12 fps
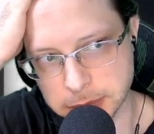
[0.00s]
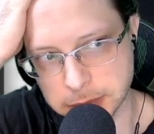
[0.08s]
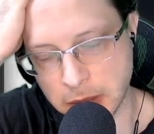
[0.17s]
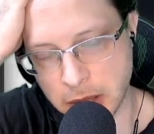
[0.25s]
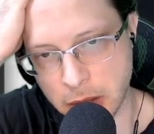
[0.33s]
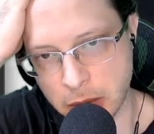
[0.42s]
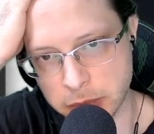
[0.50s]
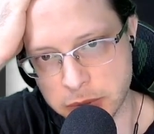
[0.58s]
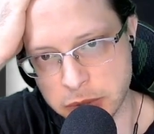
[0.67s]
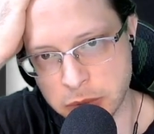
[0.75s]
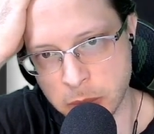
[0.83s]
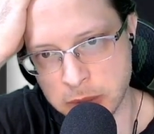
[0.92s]
the
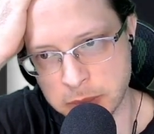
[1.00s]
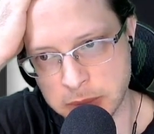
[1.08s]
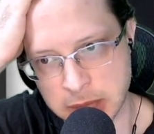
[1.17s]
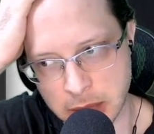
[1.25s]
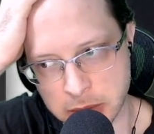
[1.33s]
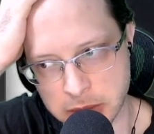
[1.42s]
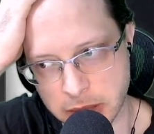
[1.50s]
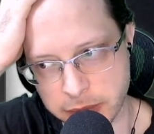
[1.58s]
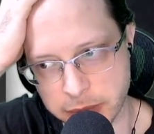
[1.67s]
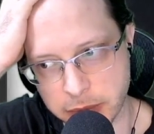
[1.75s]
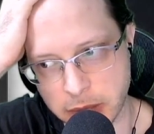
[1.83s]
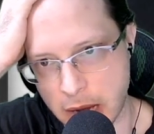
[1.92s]
stories we tell ourselves
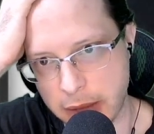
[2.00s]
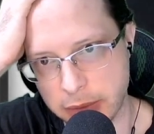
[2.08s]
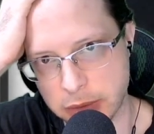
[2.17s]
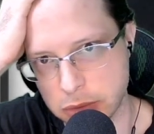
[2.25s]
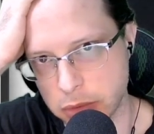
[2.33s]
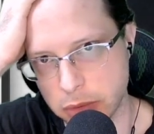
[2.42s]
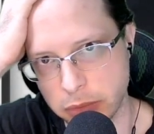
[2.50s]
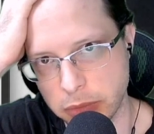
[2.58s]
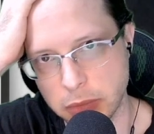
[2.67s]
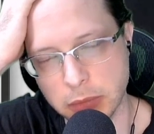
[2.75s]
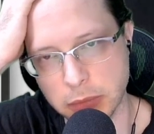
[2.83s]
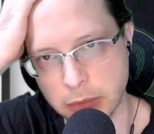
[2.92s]
are not the truth,
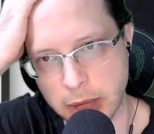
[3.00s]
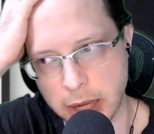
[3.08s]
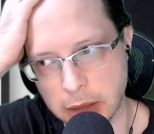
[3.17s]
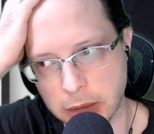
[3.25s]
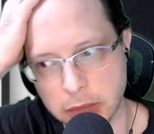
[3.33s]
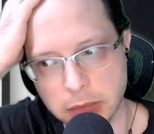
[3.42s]
right?